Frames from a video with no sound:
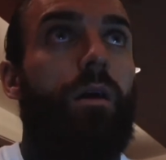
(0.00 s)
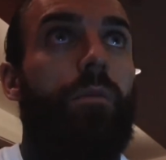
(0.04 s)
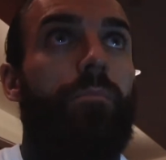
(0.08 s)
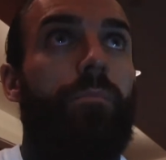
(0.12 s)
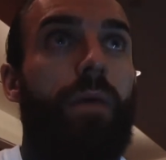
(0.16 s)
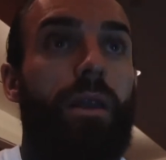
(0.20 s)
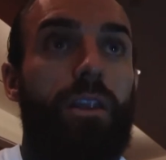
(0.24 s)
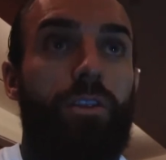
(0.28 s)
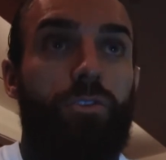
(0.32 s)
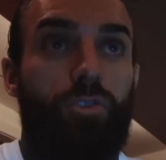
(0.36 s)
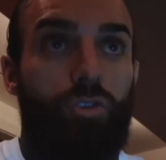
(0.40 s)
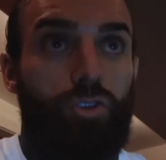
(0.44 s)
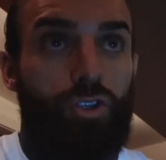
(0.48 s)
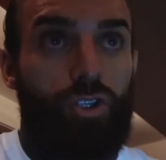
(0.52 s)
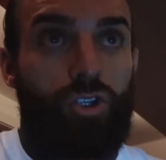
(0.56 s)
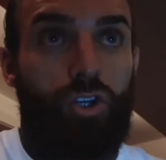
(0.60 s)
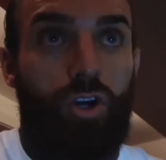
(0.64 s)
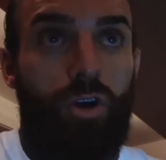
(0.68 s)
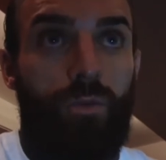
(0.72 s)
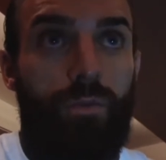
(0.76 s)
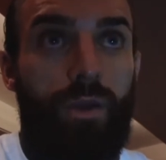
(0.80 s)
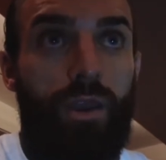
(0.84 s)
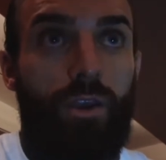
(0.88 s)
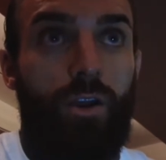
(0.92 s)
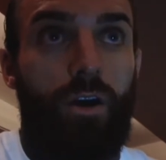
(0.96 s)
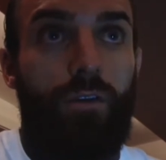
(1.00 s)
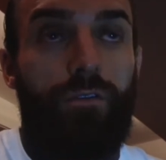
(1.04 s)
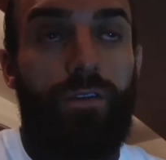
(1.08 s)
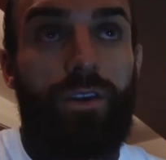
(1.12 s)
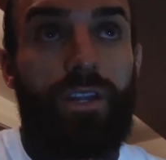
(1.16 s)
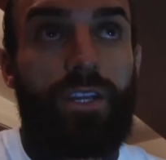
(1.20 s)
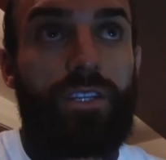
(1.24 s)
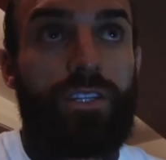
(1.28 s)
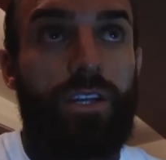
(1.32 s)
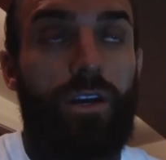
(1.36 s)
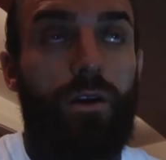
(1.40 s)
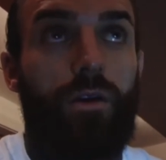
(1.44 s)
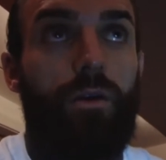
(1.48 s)
Bellator just come in, offered
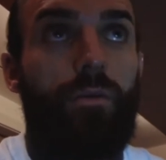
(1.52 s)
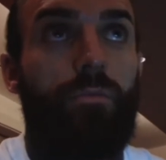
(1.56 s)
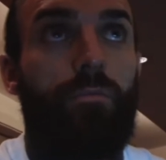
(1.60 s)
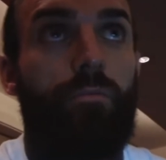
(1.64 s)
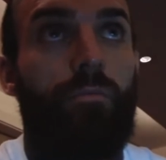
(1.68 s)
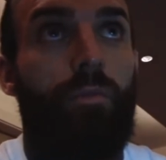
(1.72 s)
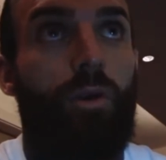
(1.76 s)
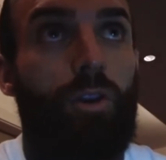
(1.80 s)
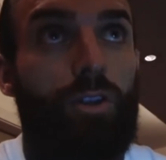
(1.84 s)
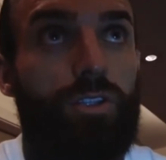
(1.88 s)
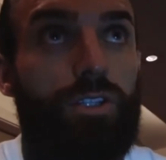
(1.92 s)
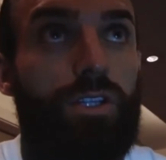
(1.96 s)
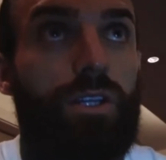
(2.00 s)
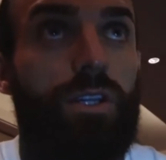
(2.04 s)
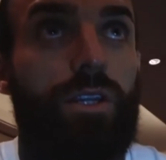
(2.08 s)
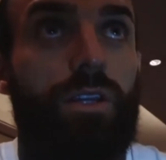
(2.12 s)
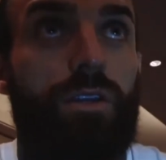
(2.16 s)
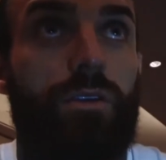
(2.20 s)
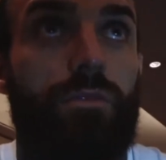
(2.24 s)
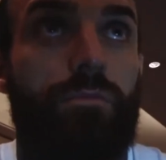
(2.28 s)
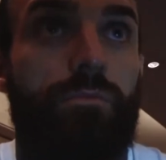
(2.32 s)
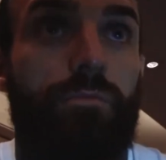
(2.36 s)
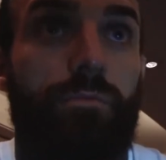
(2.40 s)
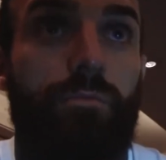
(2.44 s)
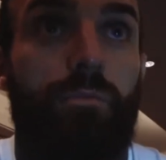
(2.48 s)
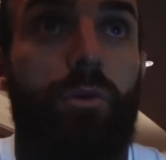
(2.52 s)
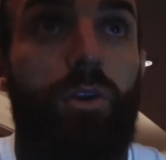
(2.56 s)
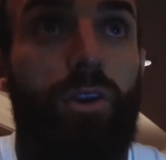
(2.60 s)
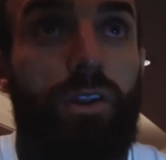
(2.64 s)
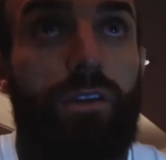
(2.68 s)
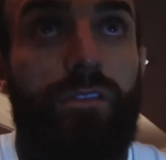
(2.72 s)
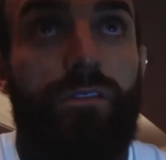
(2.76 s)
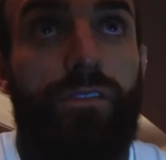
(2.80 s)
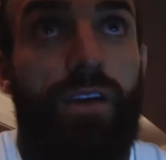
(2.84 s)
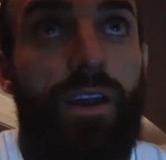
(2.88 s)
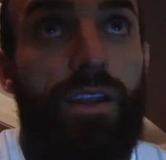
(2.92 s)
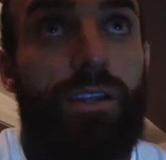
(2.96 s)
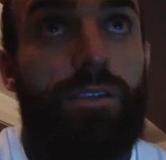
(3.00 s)
us a
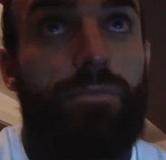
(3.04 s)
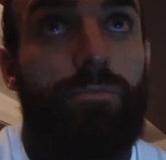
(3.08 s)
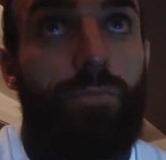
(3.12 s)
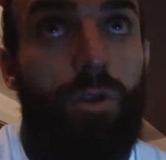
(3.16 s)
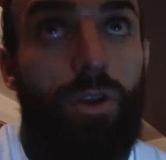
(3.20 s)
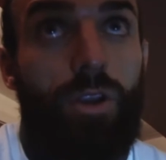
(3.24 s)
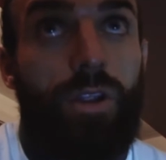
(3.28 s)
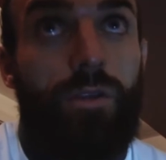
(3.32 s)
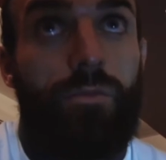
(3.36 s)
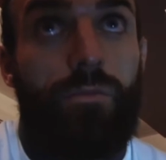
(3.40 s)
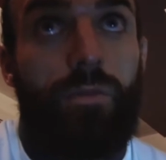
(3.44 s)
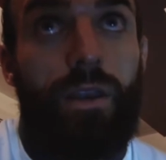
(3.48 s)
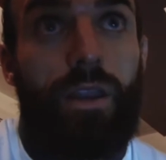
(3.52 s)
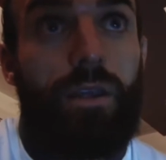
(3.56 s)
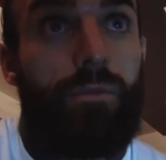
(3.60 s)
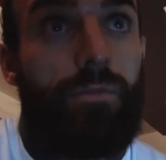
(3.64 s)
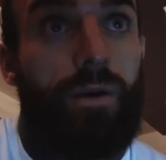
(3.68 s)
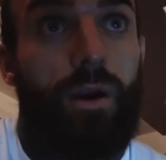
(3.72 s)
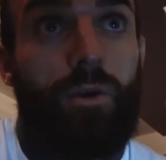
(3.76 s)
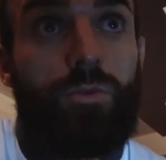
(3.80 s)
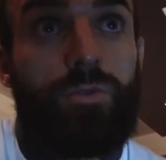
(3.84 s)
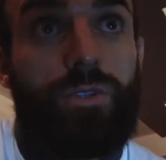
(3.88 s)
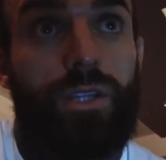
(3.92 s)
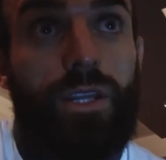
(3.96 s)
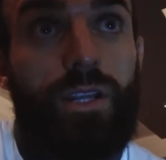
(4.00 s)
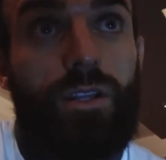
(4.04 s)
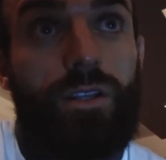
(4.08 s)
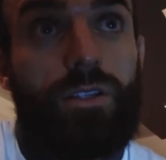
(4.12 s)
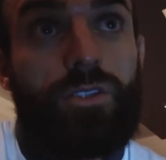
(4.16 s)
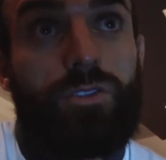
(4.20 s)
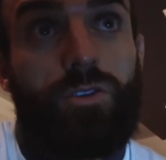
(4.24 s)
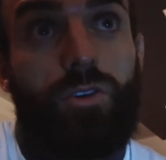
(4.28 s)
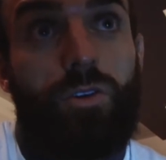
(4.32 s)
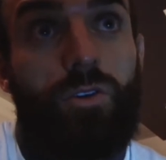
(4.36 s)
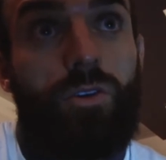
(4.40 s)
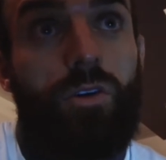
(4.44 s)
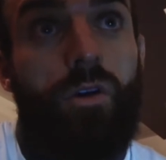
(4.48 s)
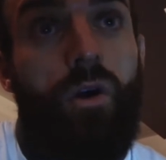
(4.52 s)
multi-fight, multi-million-pound deal,
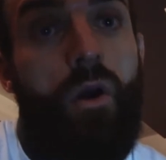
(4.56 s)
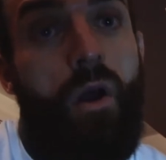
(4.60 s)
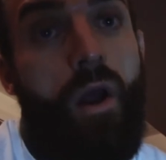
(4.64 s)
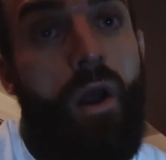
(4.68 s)
so